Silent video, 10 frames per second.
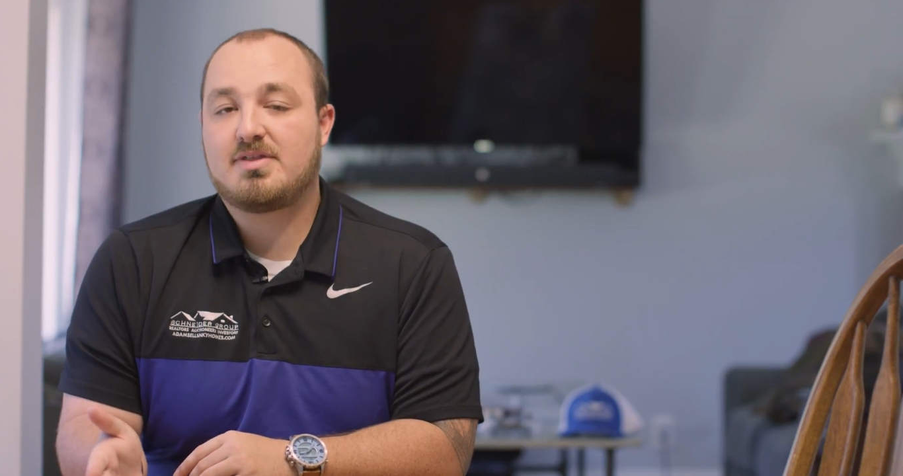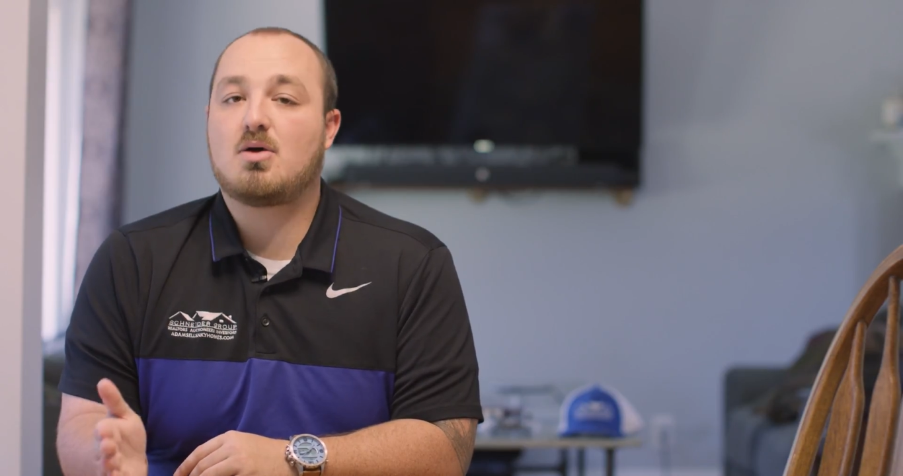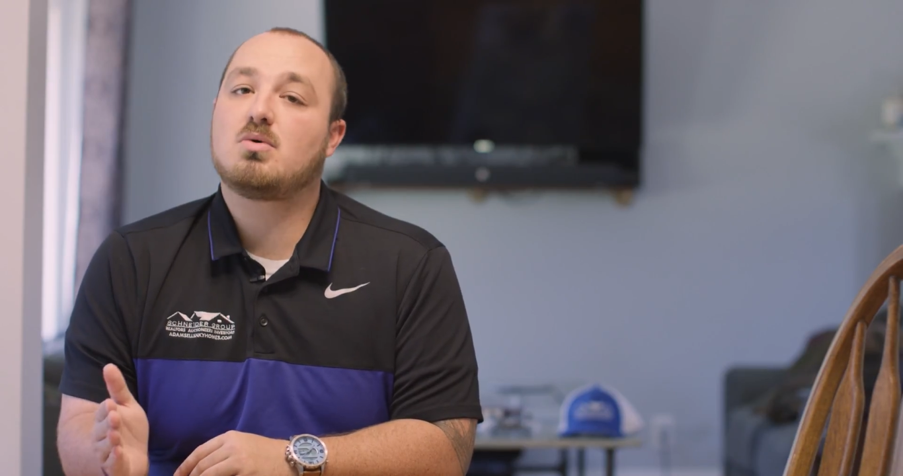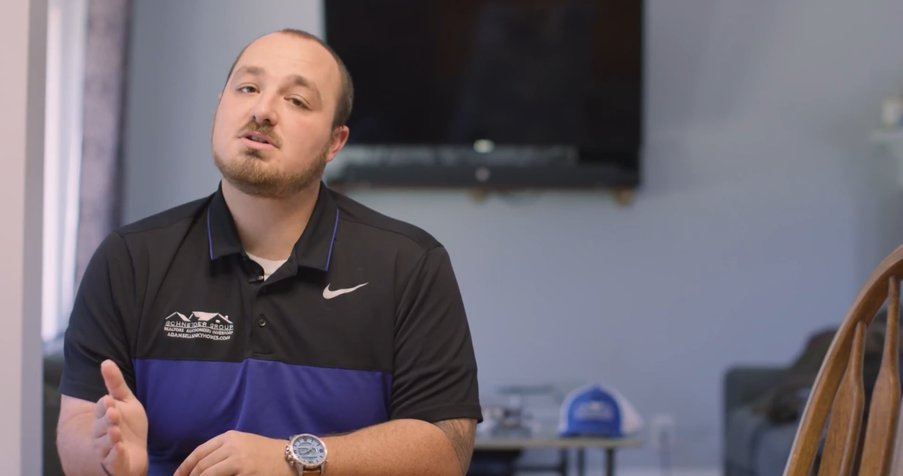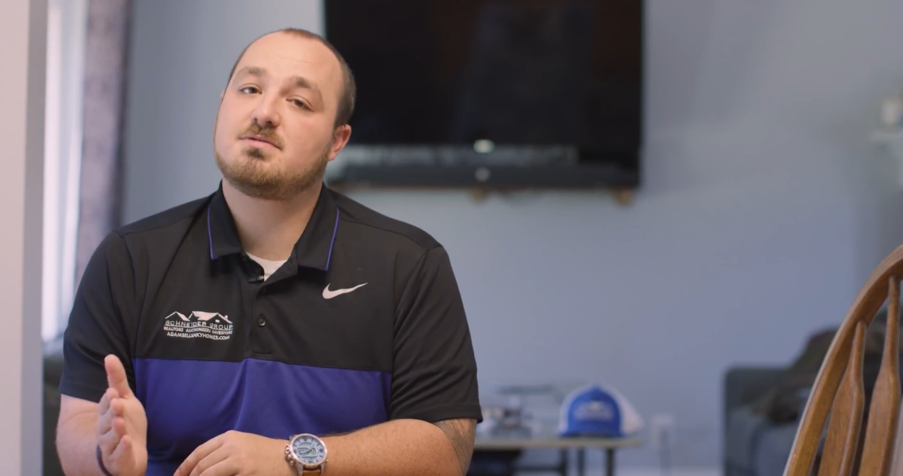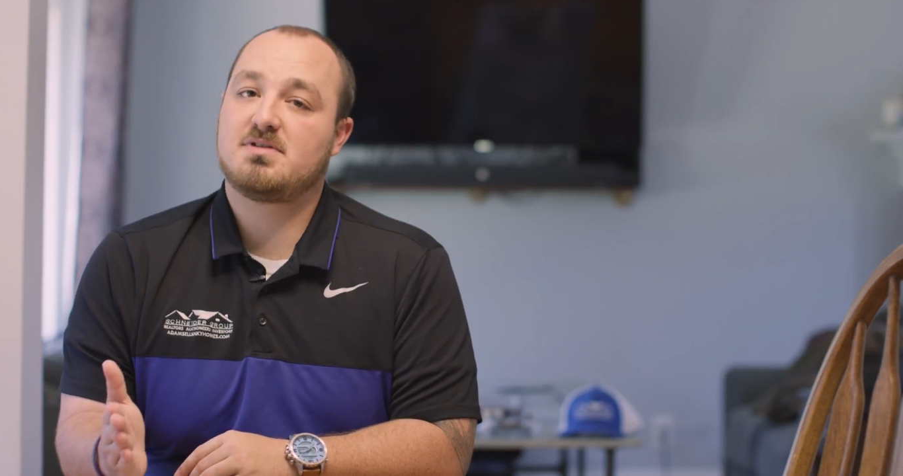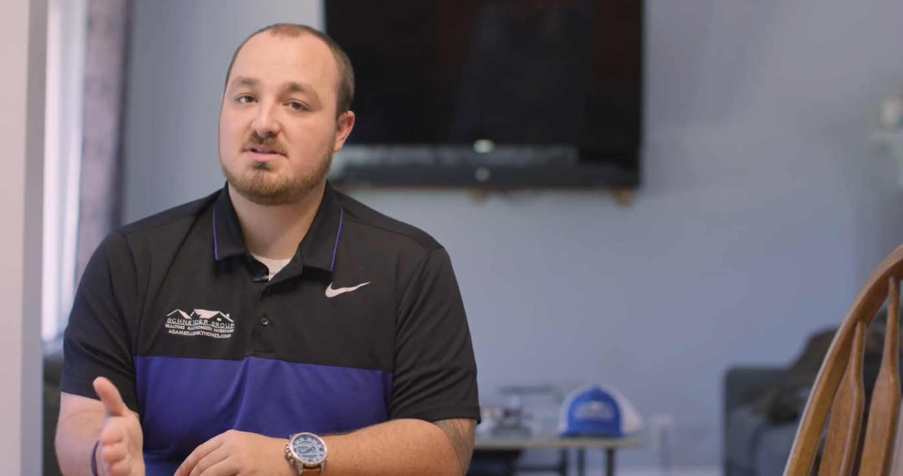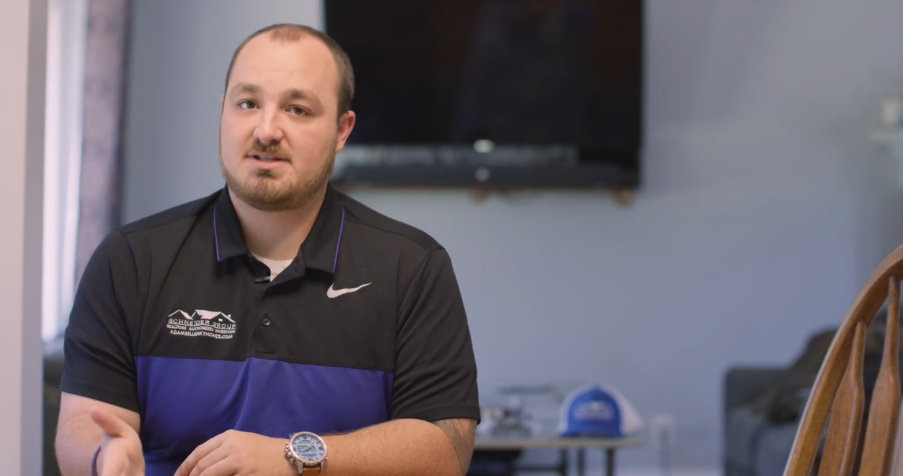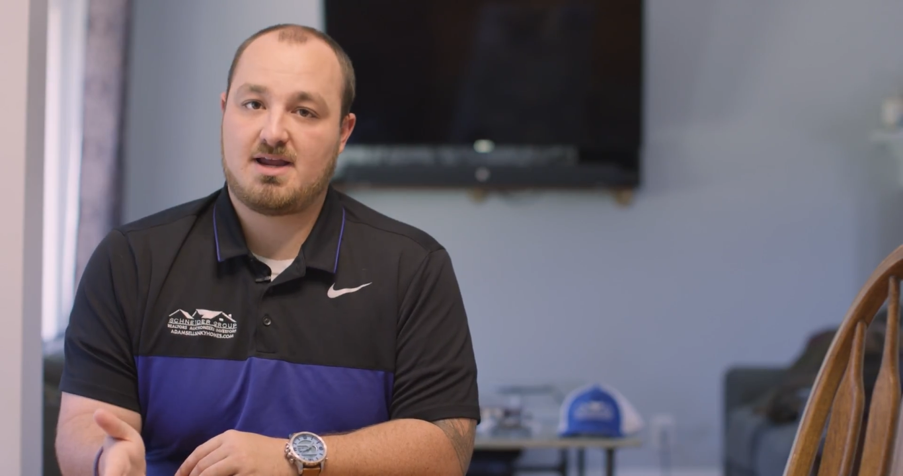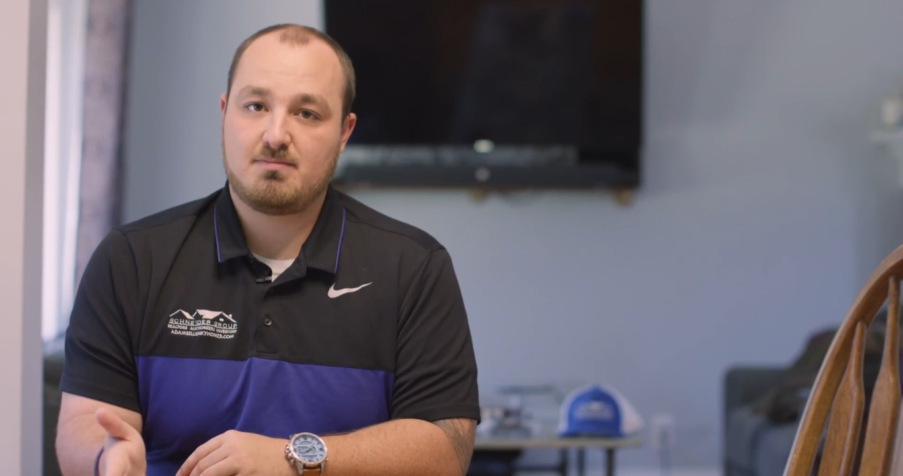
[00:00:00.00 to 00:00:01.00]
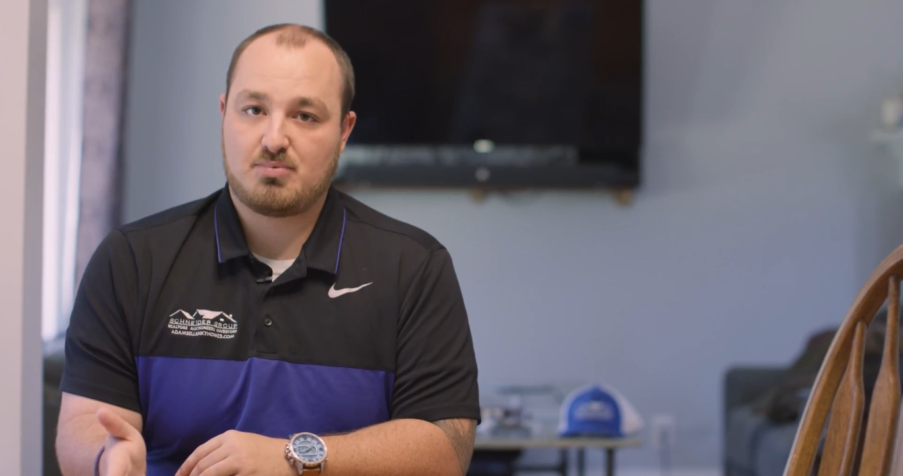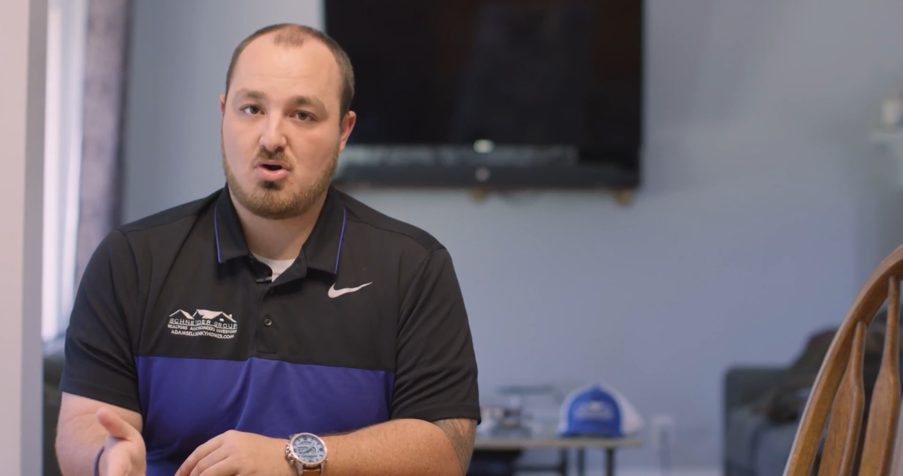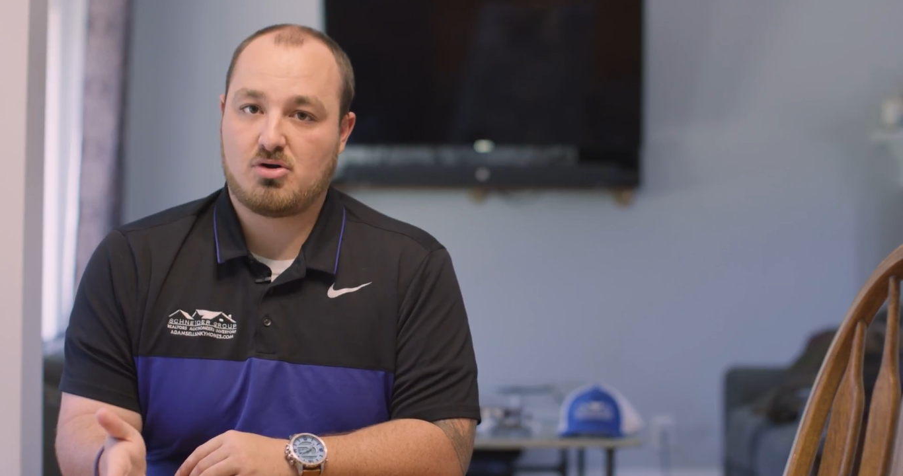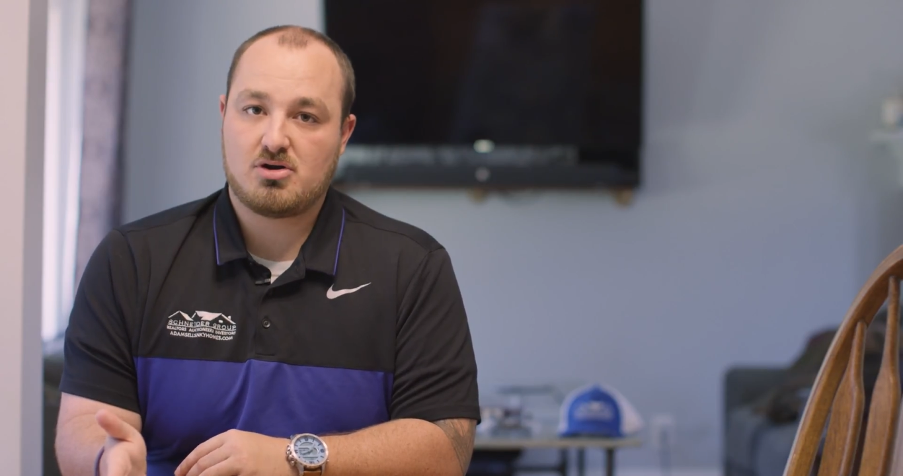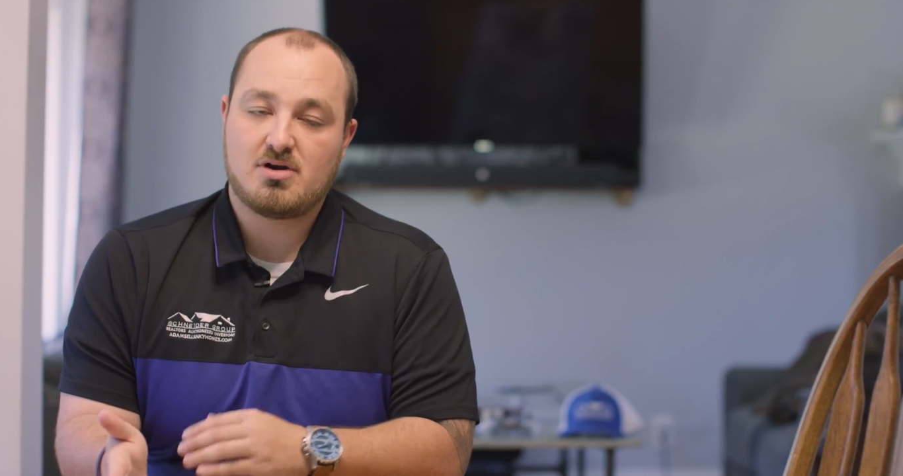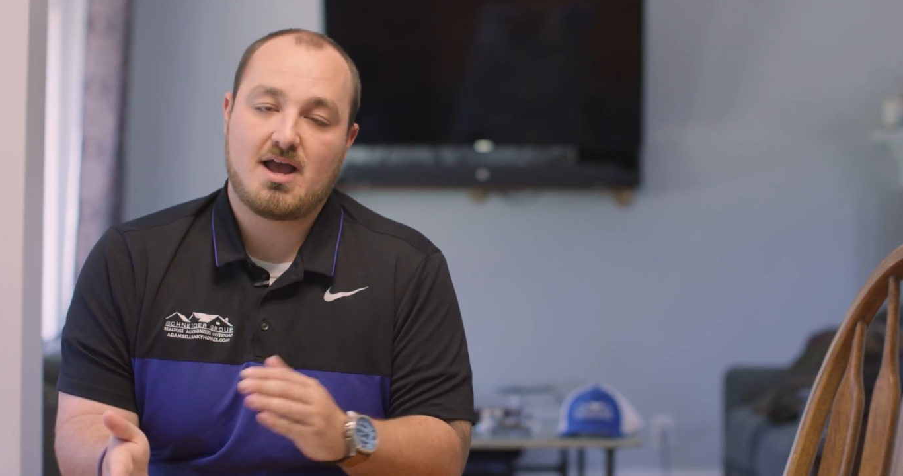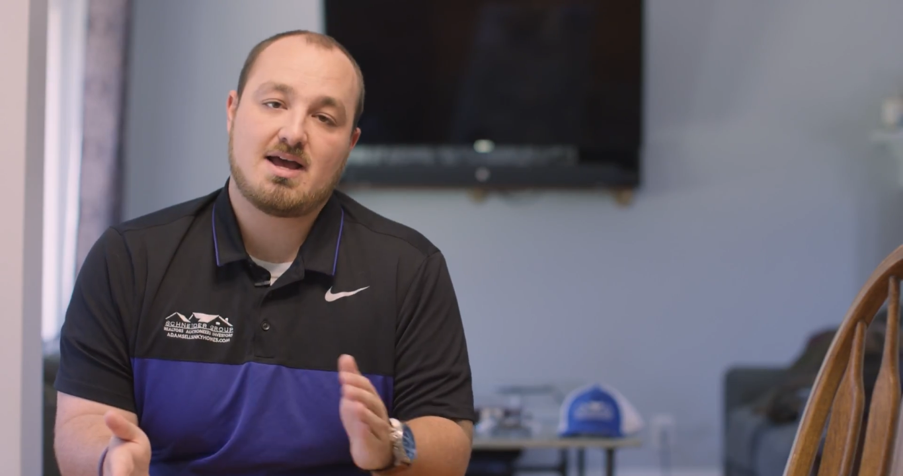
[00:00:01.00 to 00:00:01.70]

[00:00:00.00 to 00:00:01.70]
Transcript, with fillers: that works for the same broker